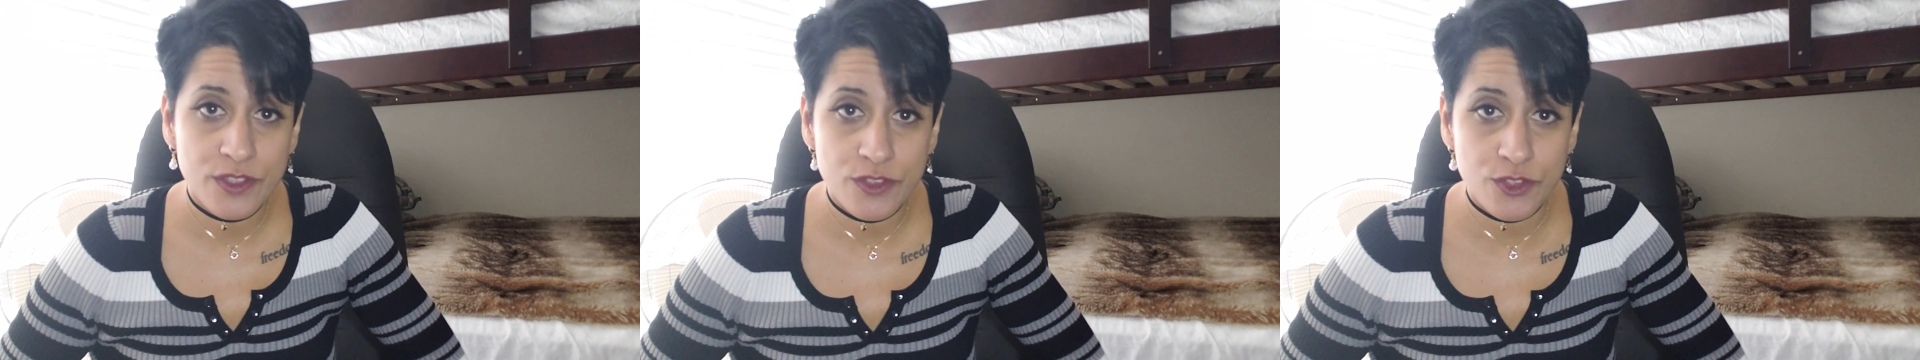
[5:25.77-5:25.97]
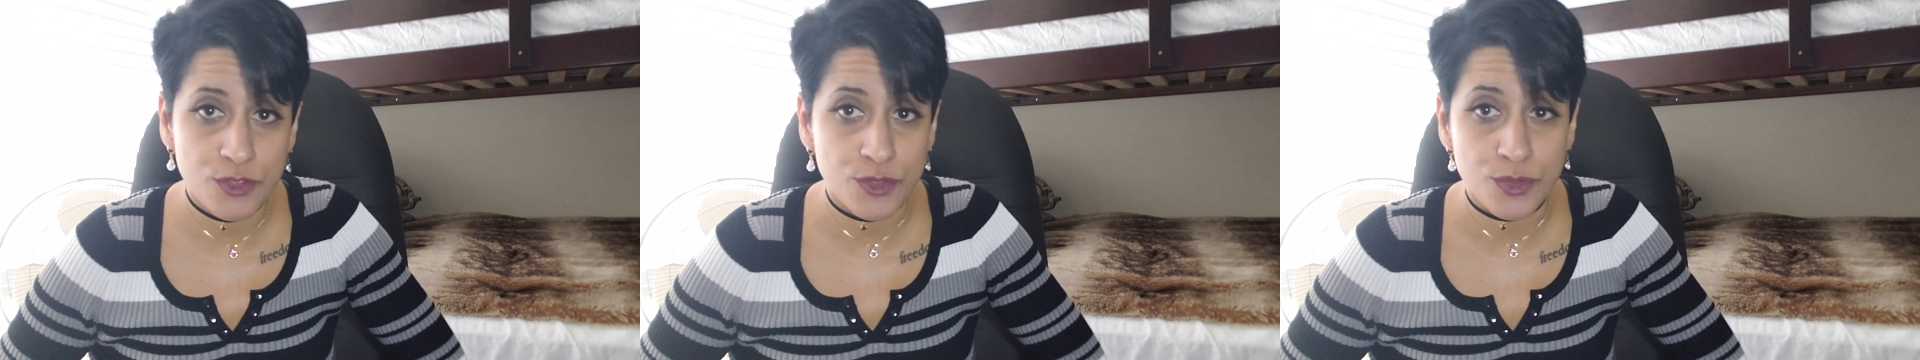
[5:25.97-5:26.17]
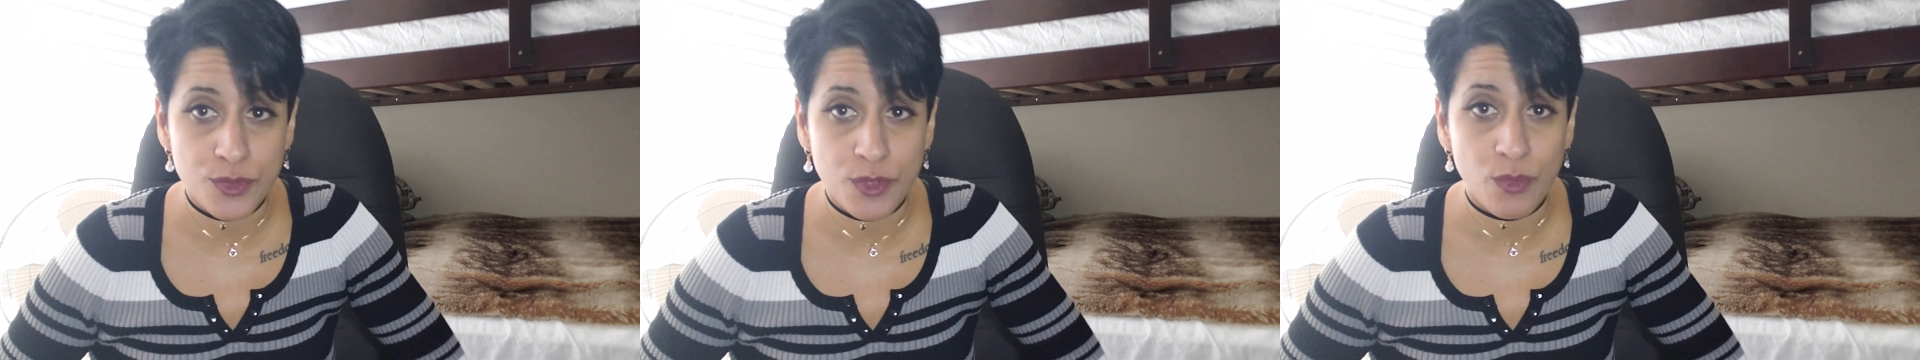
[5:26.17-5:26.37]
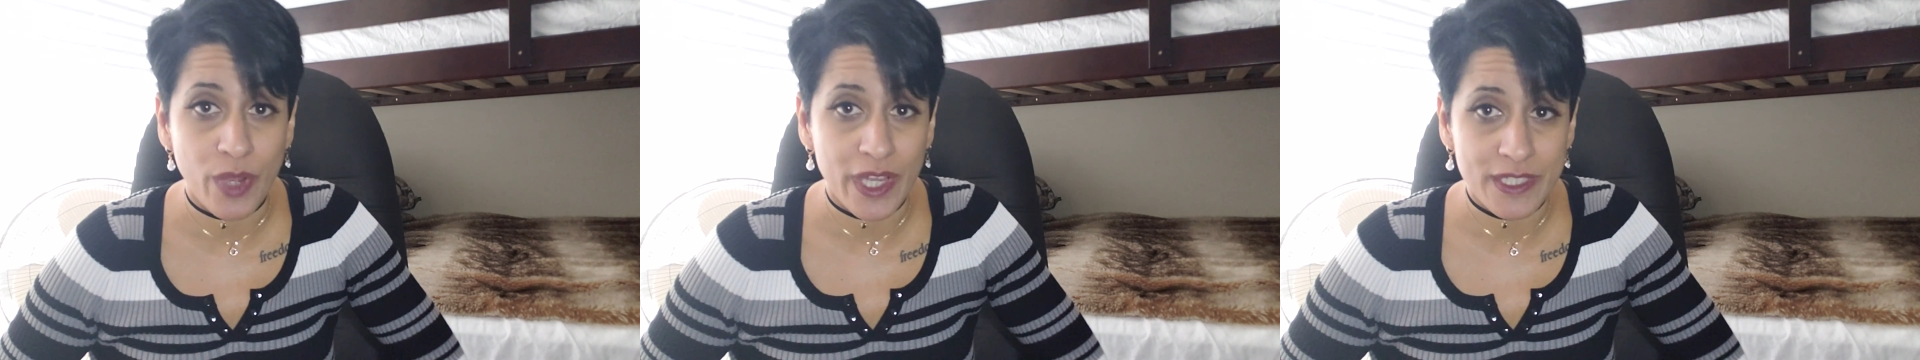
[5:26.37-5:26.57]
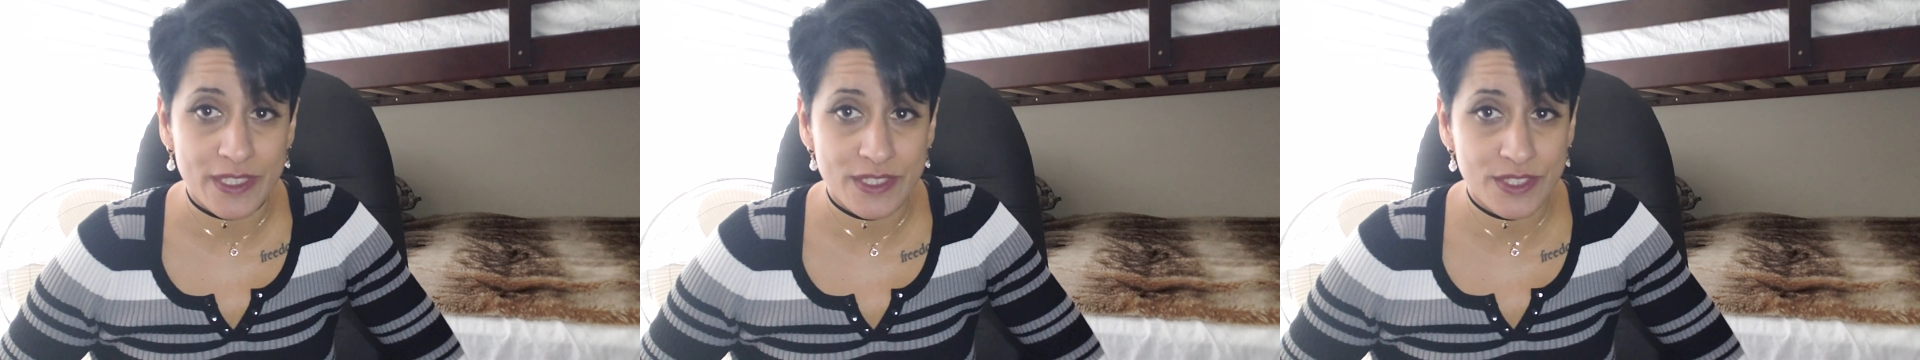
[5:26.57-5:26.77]
to the
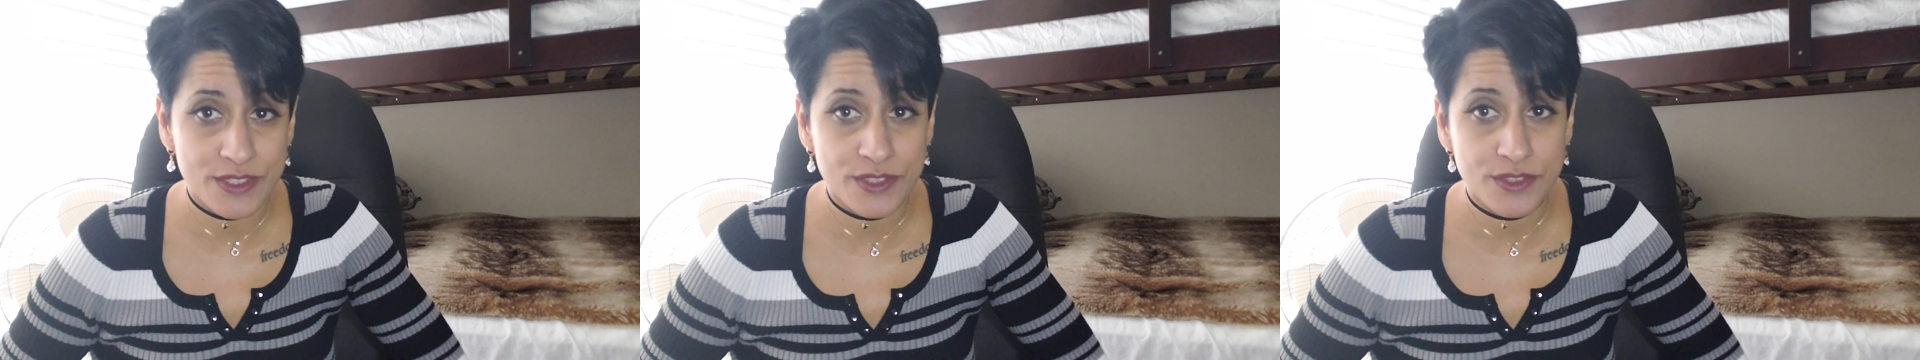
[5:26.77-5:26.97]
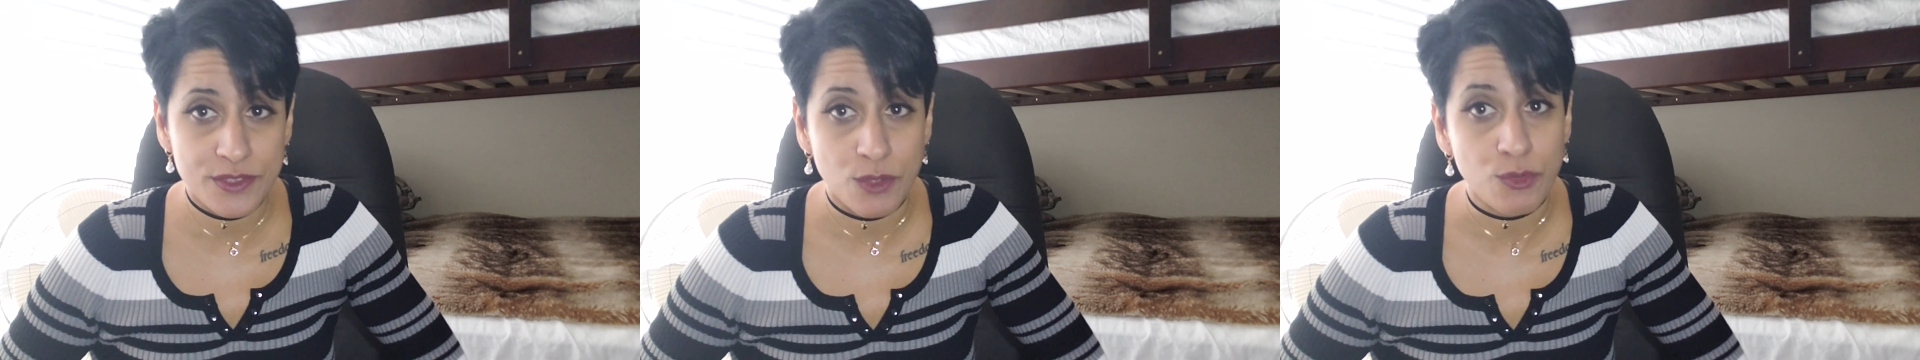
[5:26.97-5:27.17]
West?